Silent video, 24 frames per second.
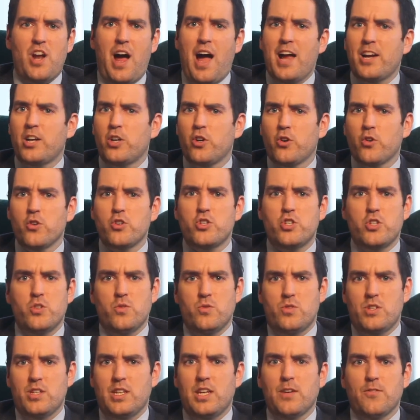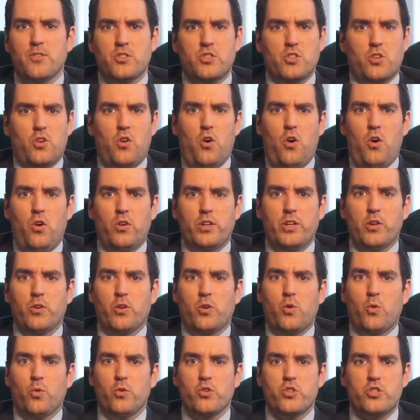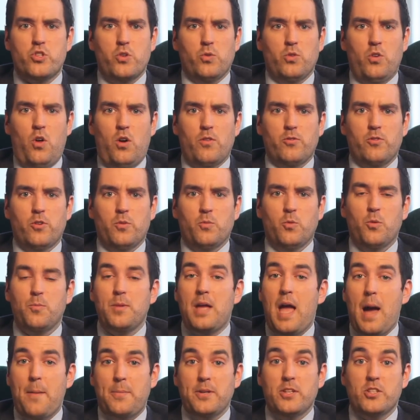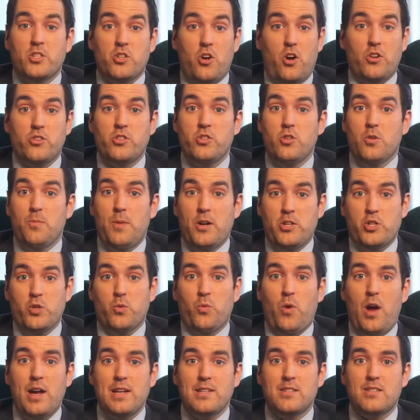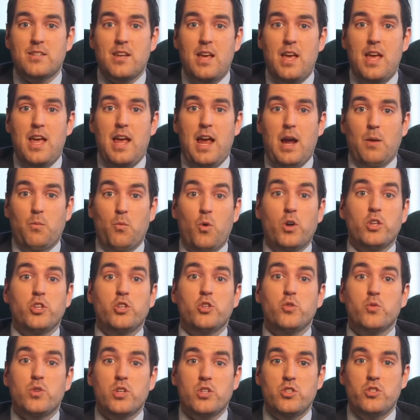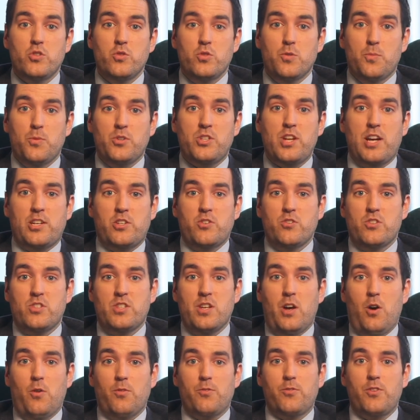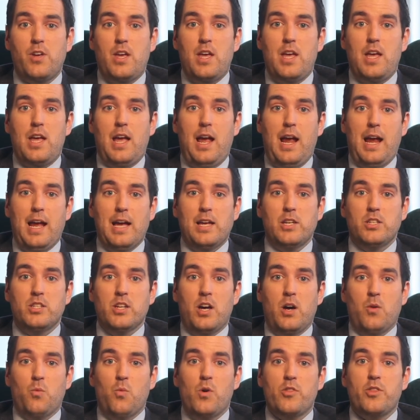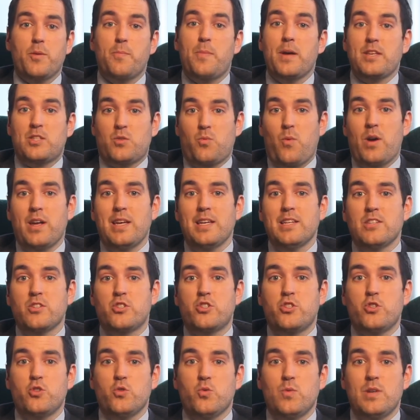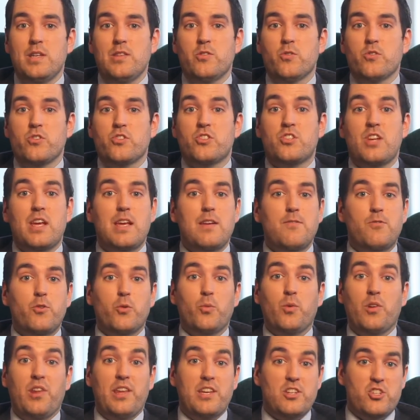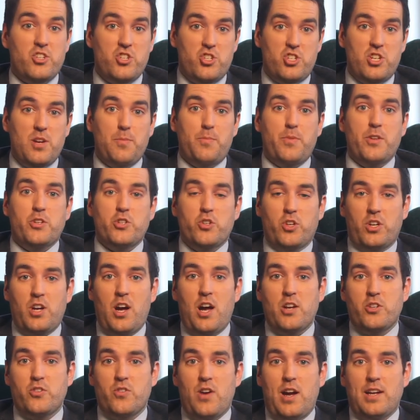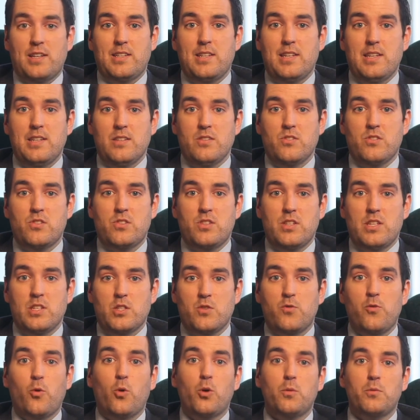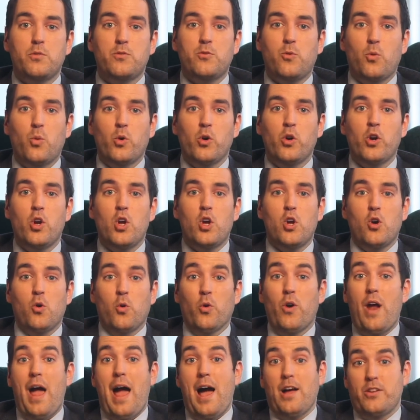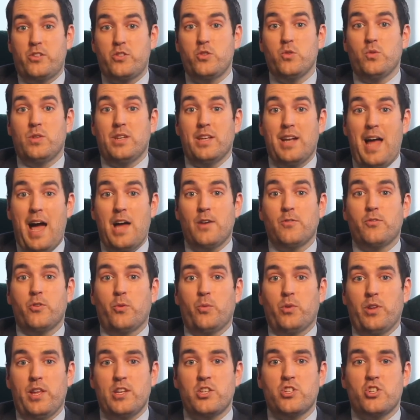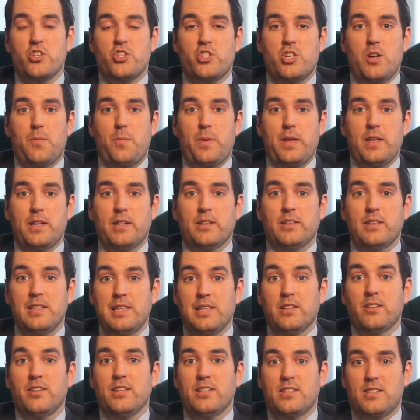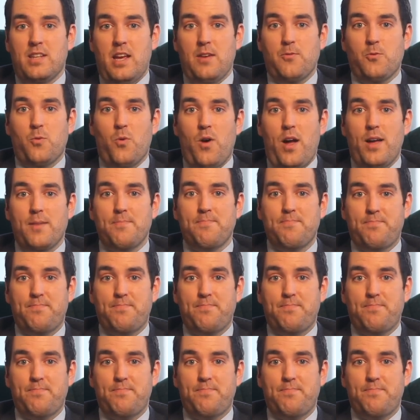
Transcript: I encourage you to give us a call here at Cornerstone Law Firm. We'll be happy to talk to you about your rights and what you can do to protect yourself and uh, what the best way is to either save the relationship that your contract is, is formed for or how to get out of the relationship in a legally safe way.